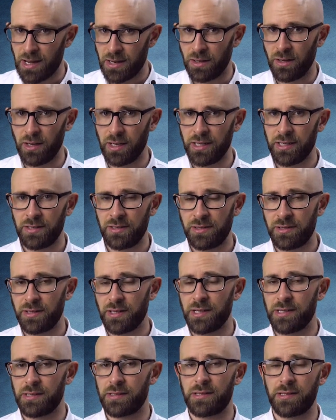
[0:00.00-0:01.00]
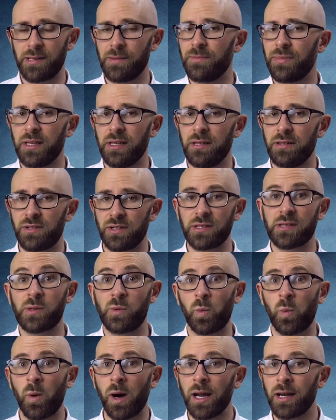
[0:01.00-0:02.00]
Knowledge is simply just
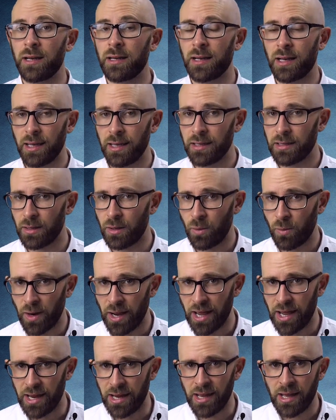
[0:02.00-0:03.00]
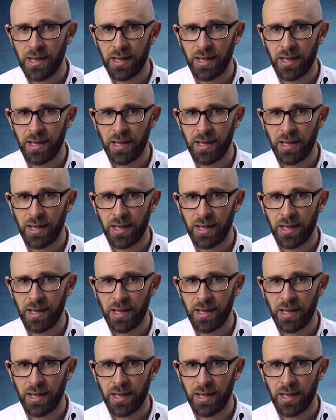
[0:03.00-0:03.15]
one click away,